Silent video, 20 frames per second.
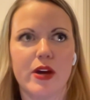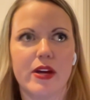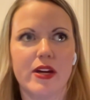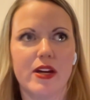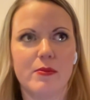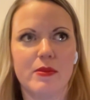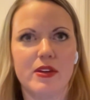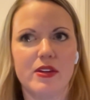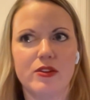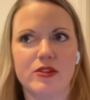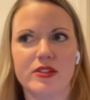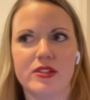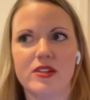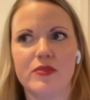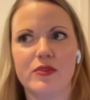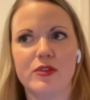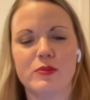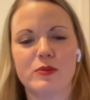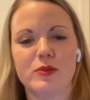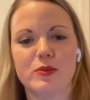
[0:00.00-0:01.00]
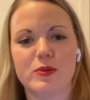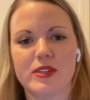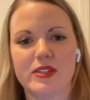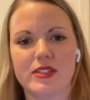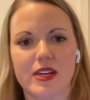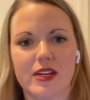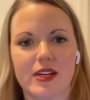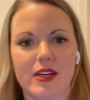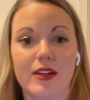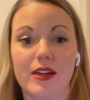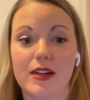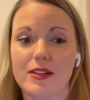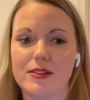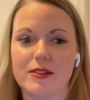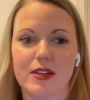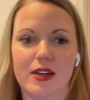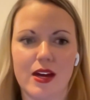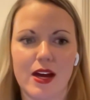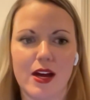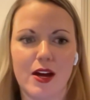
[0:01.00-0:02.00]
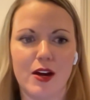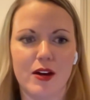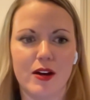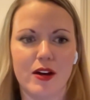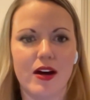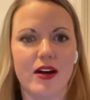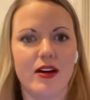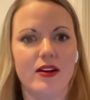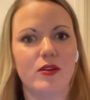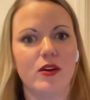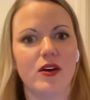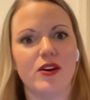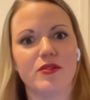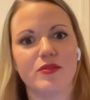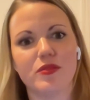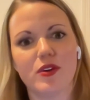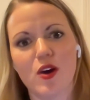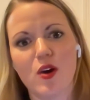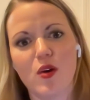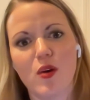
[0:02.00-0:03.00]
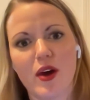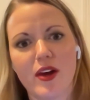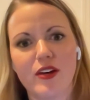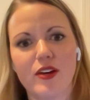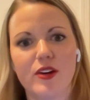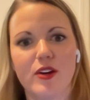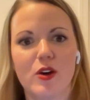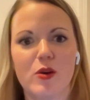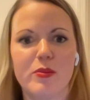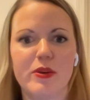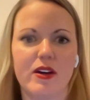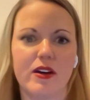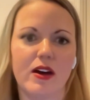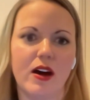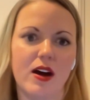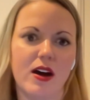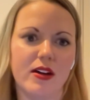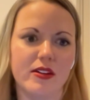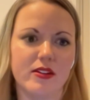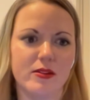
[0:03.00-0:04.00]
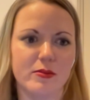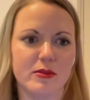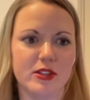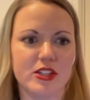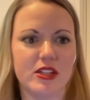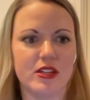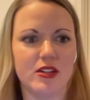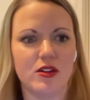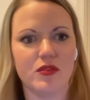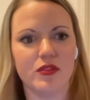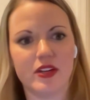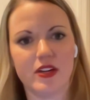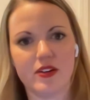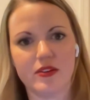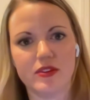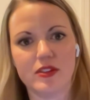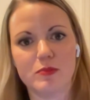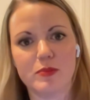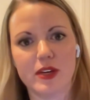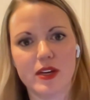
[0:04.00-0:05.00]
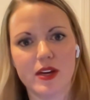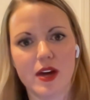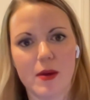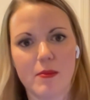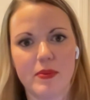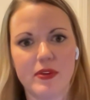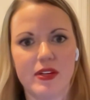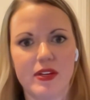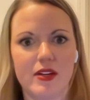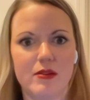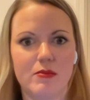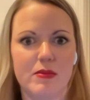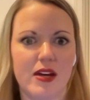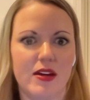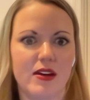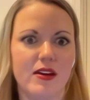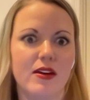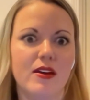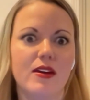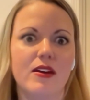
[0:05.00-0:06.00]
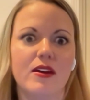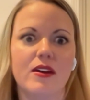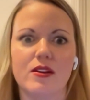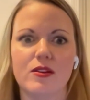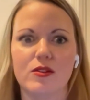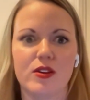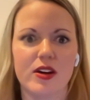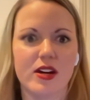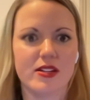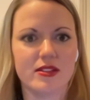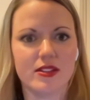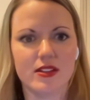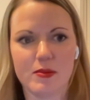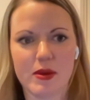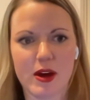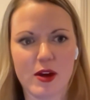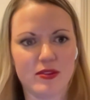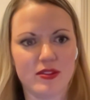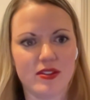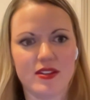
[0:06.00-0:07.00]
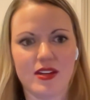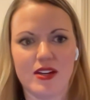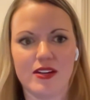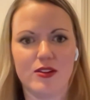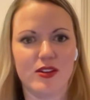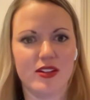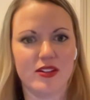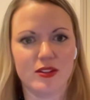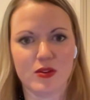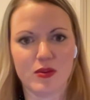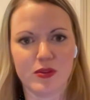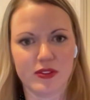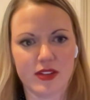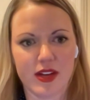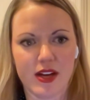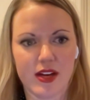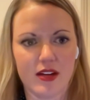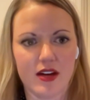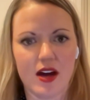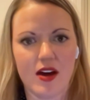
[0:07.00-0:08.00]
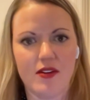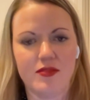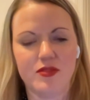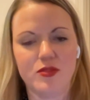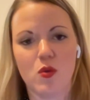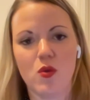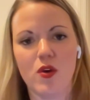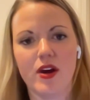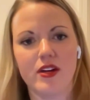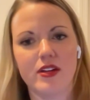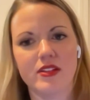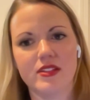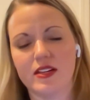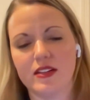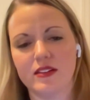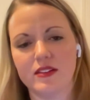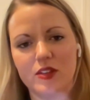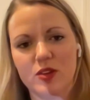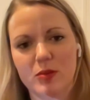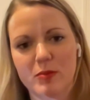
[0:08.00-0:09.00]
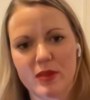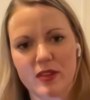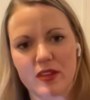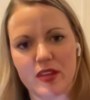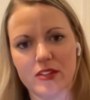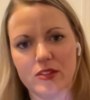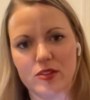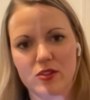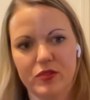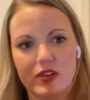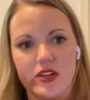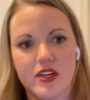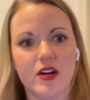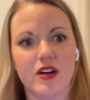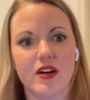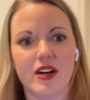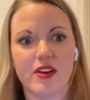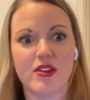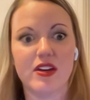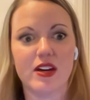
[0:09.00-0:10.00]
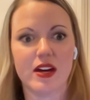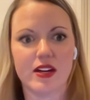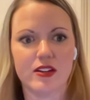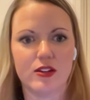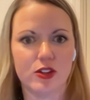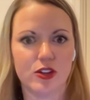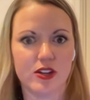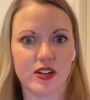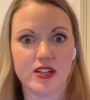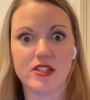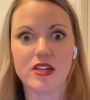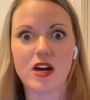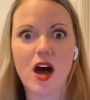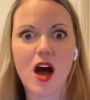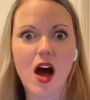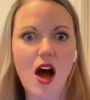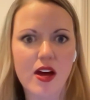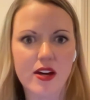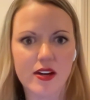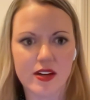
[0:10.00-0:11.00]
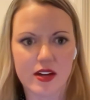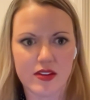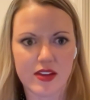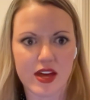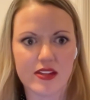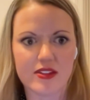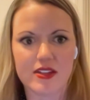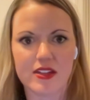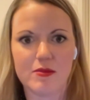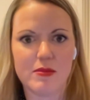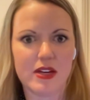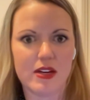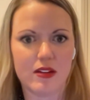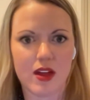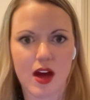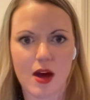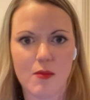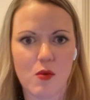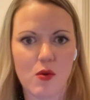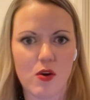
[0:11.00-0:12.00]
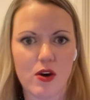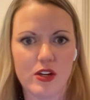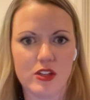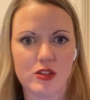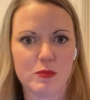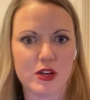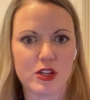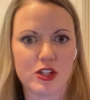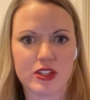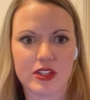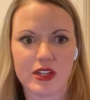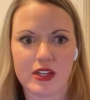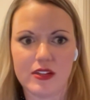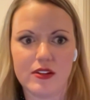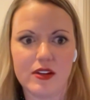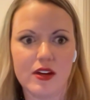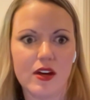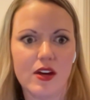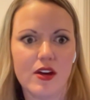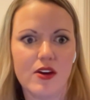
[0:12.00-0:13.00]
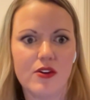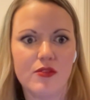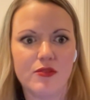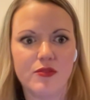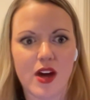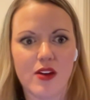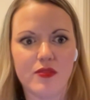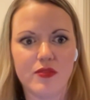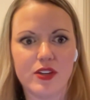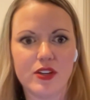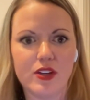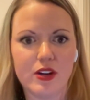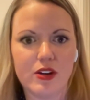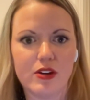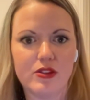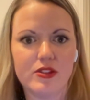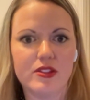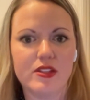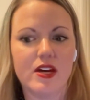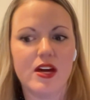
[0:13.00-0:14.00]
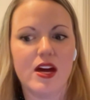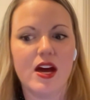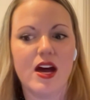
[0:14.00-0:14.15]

And I mean, there's a difference between taking like a slight haircut of, oh, I could go be a cog in the machine over here at this big company and make crazy amounts and then get the golden handcuffs, or I could take a little bit less over here and I think I'd learn a ton. And that's going to mean a lot more, especially in five years.